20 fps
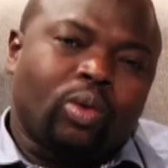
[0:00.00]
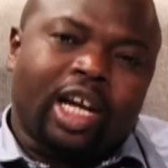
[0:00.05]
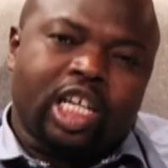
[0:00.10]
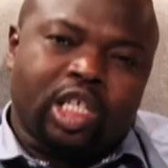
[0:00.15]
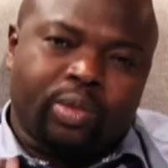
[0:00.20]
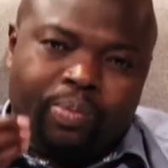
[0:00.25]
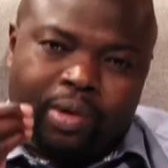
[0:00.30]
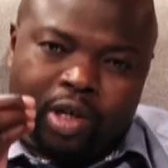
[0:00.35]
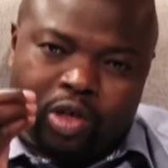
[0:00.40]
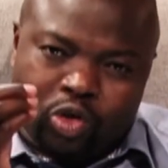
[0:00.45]
want to
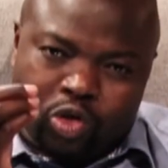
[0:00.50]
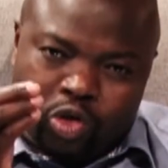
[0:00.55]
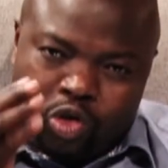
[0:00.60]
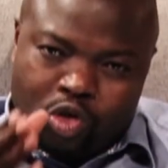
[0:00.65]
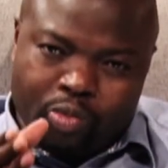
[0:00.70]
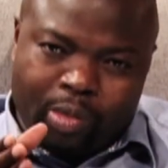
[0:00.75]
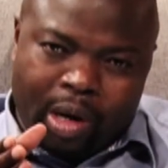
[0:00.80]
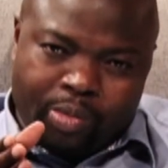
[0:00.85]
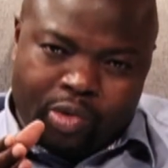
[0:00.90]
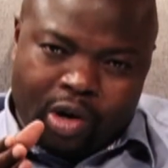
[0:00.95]
speak to
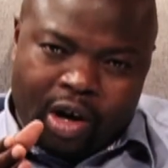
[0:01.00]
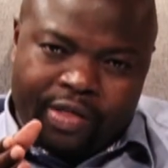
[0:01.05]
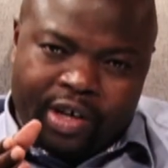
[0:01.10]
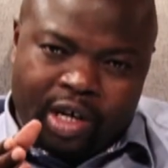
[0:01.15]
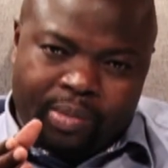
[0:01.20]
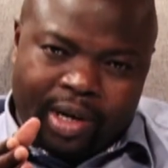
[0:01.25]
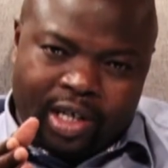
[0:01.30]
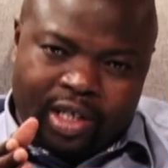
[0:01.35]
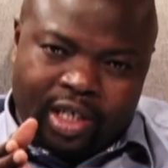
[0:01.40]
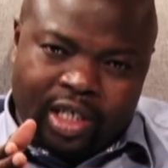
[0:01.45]
you, my brother
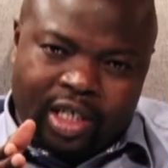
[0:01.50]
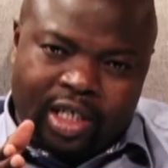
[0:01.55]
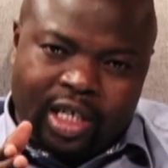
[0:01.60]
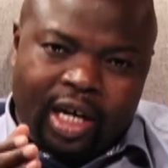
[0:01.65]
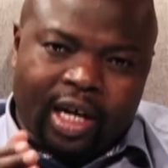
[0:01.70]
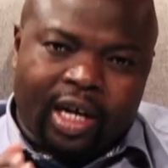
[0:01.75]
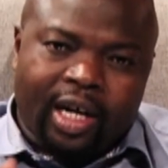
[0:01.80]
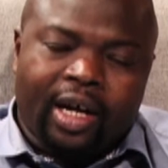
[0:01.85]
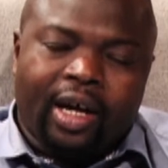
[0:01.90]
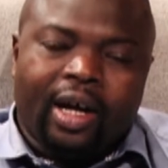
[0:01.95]
and my
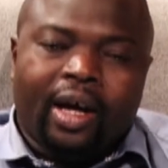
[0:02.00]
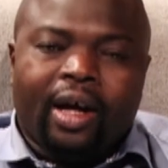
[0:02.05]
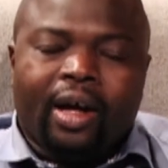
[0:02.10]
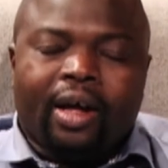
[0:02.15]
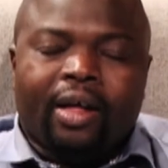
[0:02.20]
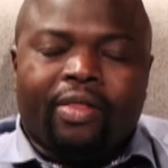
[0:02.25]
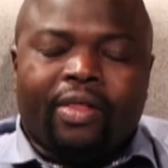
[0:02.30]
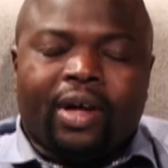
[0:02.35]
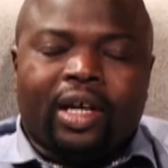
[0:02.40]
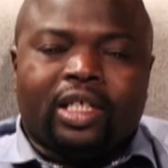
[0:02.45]
sister,
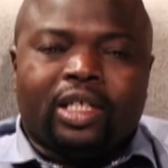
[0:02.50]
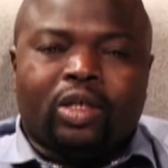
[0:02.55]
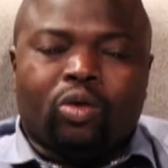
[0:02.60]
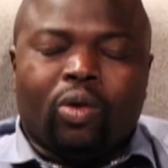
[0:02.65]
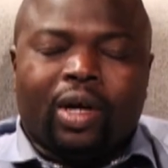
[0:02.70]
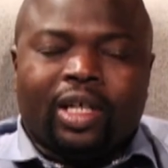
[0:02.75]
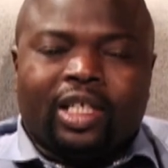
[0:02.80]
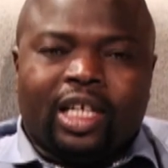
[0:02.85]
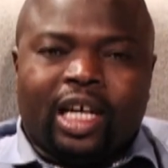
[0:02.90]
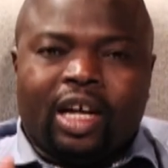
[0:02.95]
that
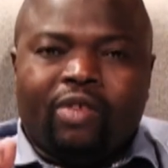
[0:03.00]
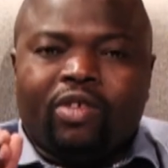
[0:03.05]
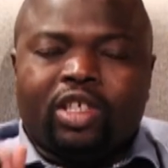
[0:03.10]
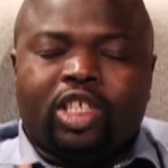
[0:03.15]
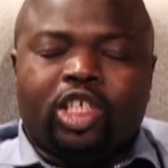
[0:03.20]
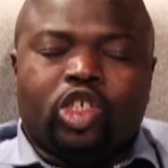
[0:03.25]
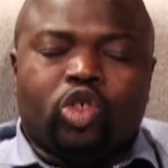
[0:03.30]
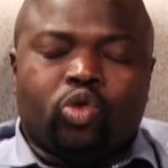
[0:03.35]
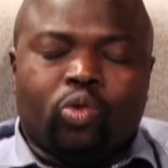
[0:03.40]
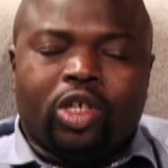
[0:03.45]
whatever
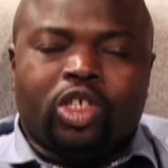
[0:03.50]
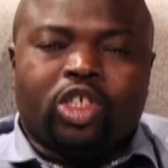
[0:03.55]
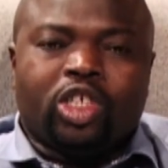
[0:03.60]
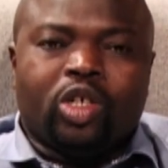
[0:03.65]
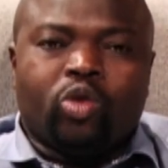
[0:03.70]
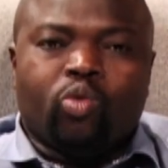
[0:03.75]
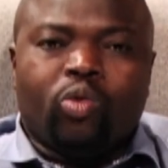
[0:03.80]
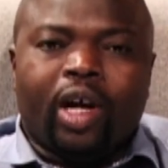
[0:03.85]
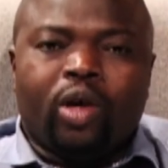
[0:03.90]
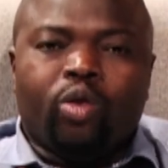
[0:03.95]

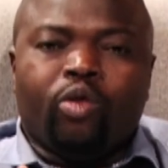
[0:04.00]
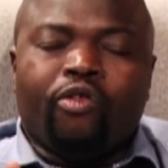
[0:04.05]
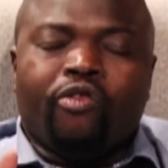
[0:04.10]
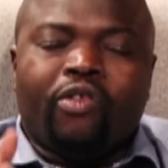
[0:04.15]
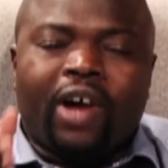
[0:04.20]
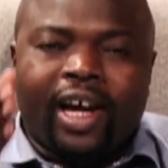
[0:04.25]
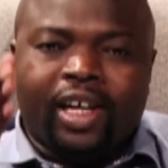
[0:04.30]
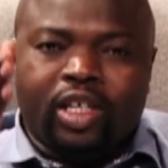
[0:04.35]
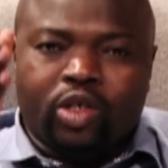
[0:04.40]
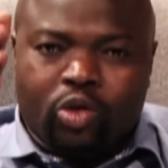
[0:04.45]
situation where you
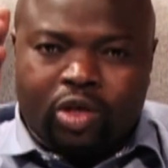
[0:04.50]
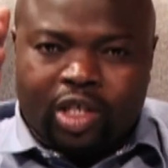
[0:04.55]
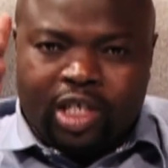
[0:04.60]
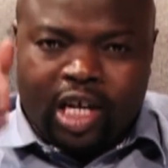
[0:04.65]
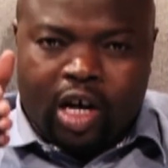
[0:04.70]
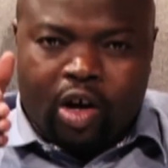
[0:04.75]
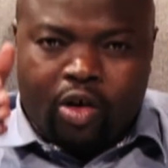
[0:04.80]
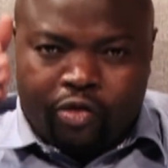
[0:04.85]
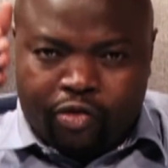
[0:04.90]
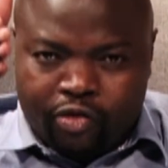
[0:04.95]
find
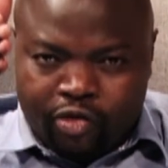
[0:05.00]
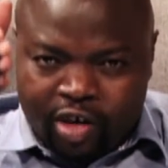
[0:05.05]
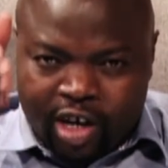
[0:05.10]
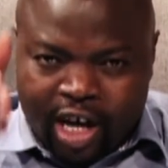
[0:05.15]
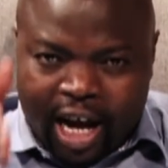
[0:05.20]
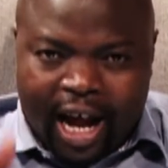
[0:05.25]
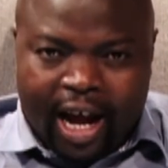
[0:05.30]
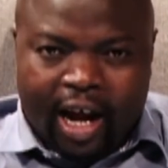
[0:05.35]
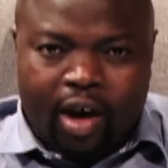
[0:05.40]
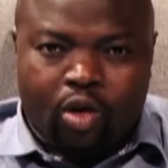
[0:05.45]
yourself
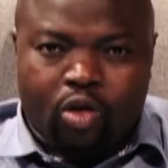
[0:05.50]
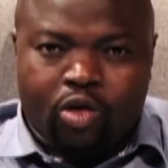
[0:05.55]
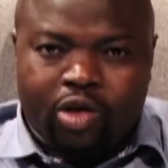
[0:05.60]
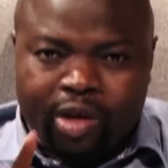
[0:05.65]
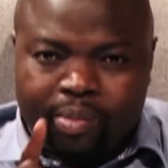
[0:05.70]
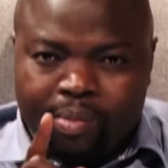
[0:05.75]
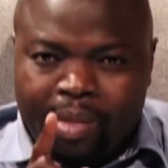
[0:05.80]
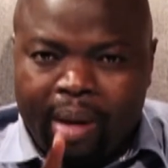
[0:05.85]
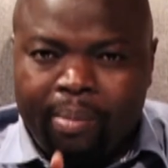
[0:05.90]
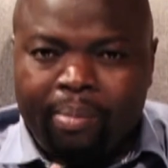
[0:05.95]
now,
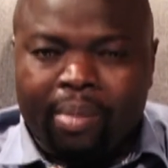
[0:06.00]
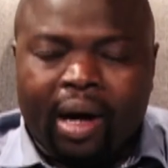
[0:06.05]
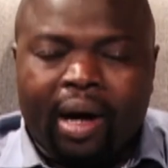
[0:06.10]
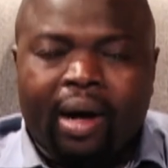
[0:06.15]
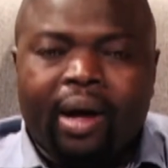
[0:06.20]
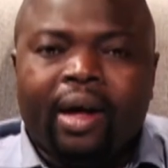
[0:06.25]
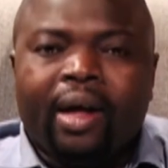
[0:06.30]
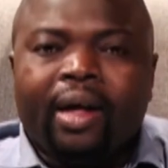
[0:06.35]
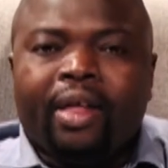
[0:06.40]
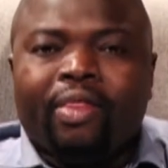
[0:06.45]

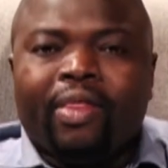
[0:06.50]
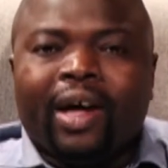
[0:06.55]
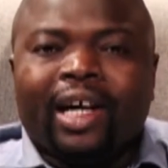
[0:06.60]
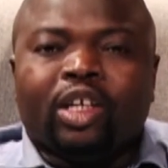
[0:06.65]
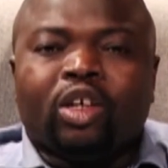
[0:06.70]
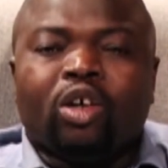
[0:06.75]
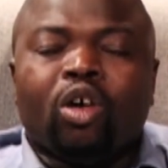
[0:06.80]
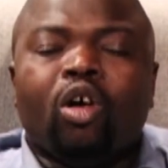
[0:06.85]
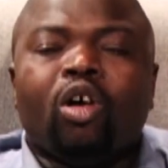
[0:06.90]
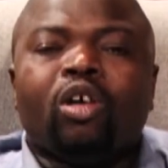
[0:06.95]
remember
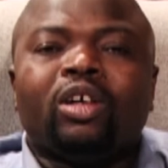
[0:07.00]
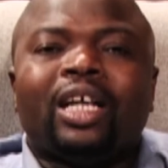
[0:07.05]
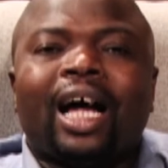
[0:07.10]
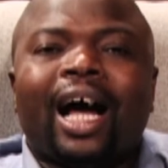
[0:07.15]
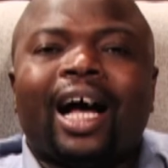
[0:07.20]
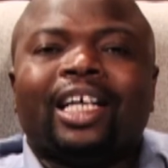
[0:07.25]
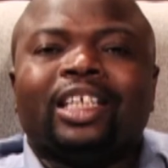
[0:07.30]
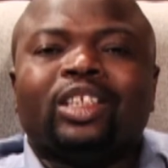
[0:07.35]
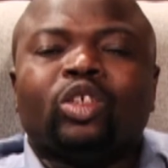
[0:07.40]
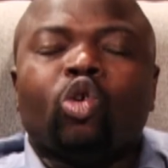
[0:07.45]
that God
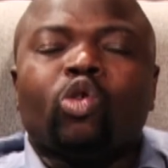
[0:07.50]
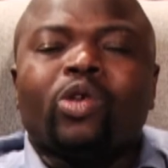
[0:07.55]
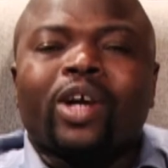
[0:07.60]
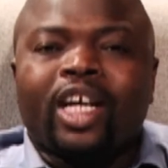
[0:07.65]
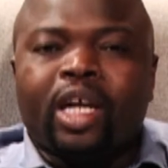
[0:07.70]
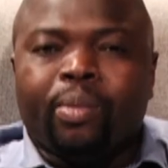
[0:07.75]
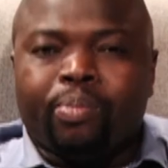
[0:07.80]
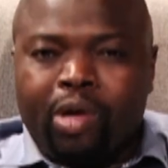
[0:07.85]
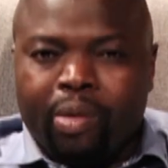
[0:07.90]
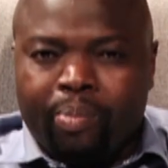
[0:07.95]
has
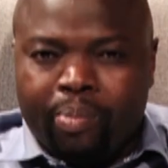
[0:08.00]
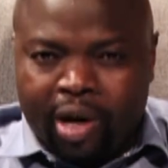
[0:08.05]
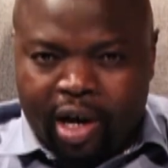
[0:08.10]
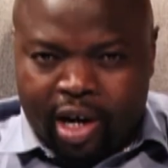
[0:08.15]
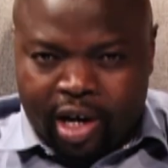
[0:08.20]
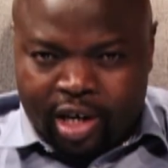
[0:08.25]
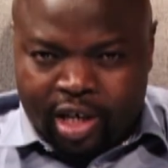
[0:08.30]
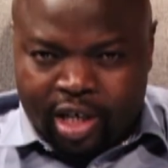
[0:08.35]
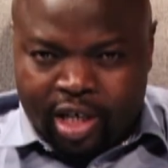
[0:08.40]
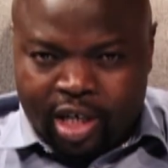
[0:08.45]
already
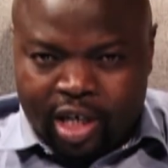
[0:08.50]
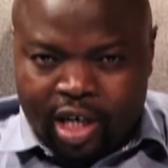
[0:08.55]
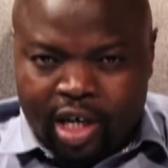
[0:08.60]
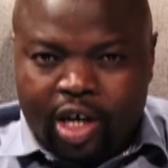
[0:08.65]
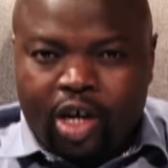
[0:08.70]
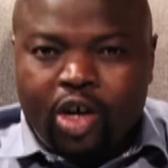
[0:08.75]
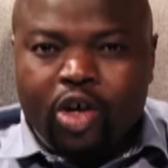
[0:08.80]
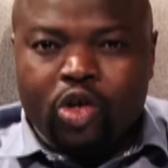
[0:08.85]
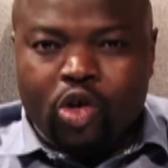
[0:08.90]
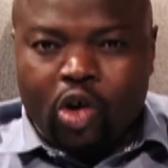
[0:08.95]
prepared
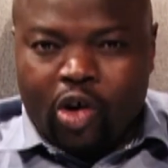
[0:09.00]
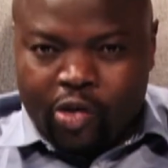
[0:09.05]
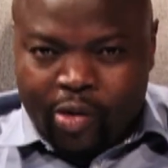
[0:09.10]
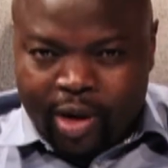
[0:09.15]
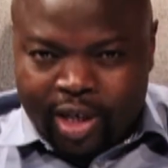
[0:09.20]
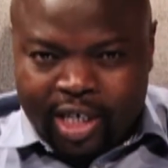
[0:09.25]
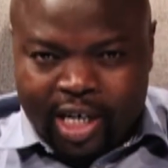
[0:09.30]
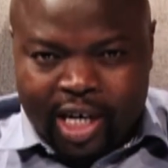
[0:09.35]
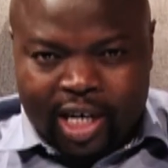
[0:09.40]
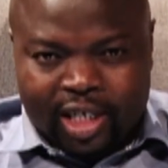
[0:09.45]
your
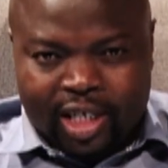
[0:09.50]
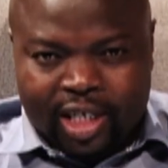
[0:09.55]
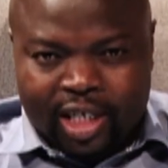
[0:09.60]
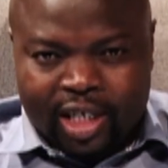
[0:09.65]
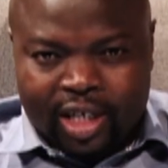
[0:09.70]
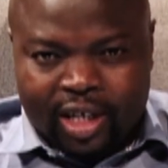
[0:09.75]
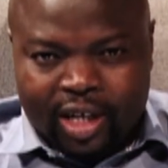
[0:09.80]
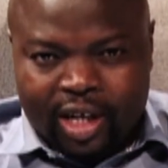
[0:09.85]
greatness.